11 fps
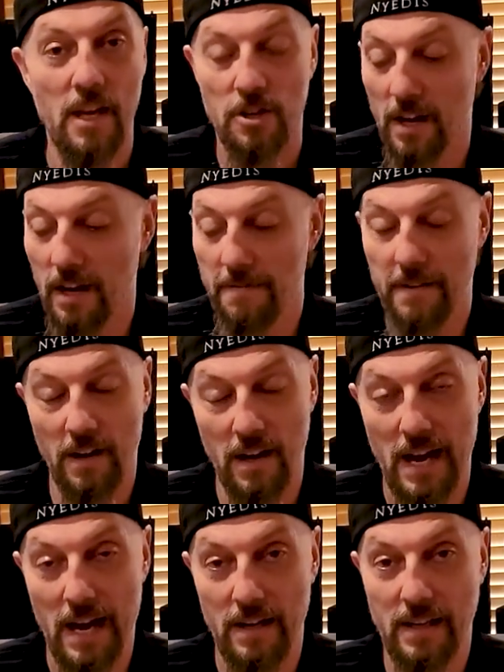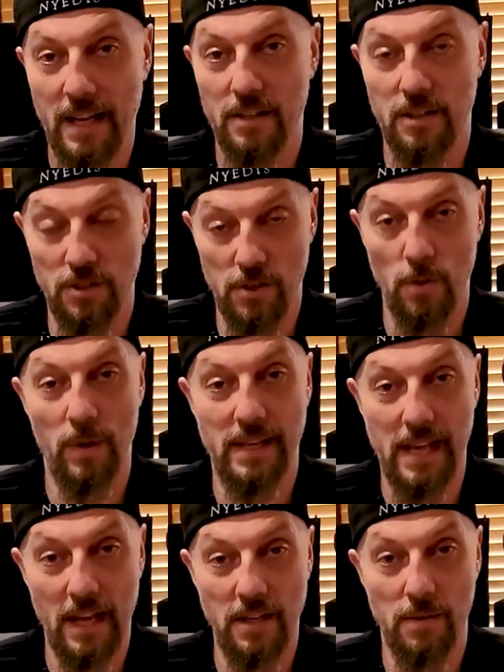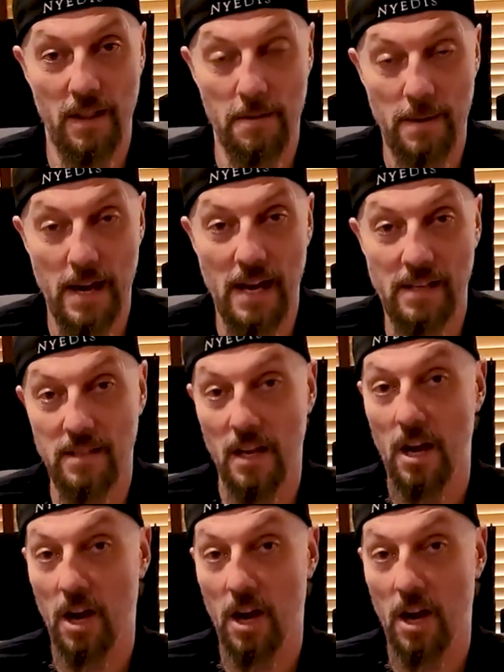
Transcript: Try to figure out how to get it to do what it can do out of the box.